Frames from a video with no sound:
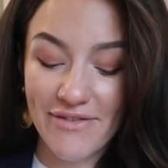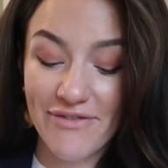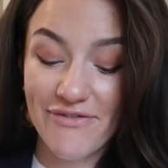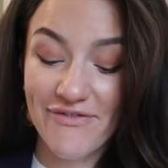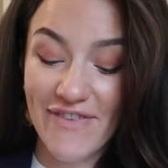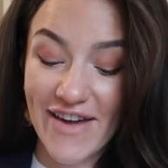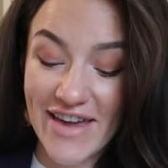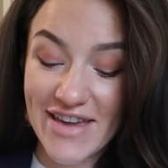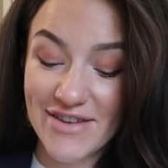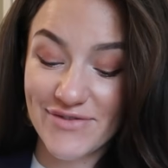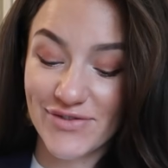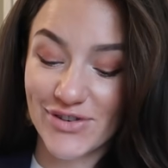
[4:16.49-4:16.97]

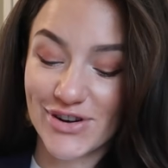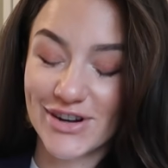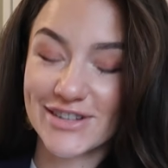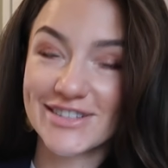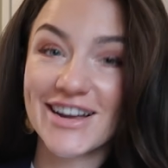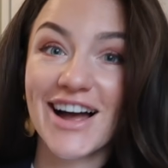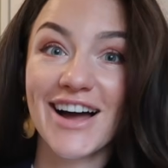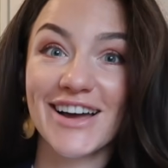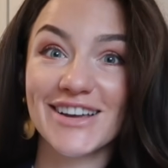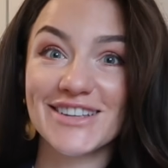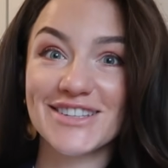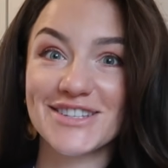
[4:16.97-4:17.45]

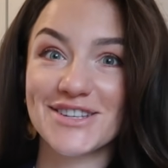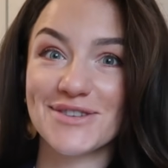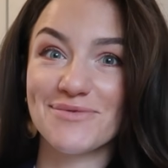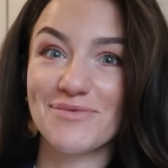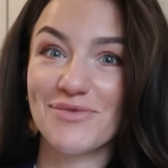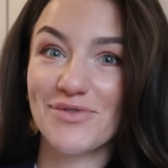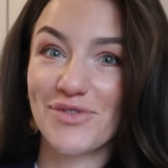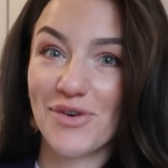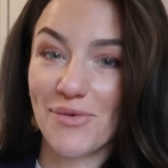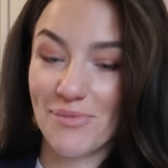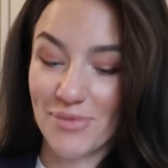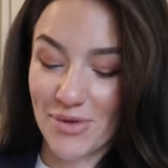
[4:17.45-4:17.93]
favourite
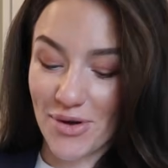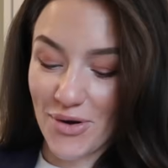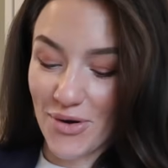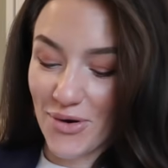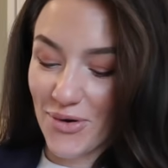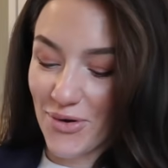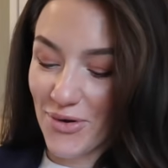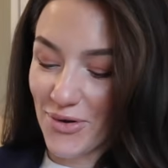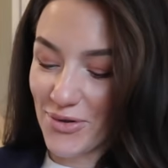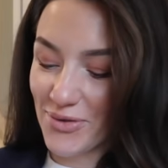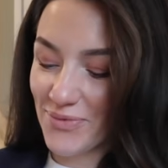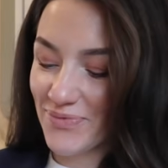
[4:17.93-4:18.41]
item from the
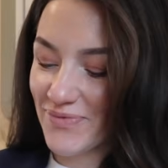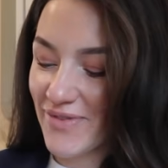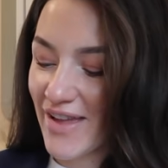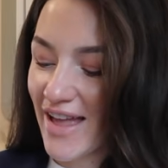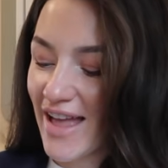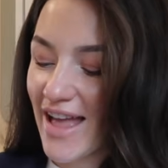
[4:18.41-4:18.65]
haul.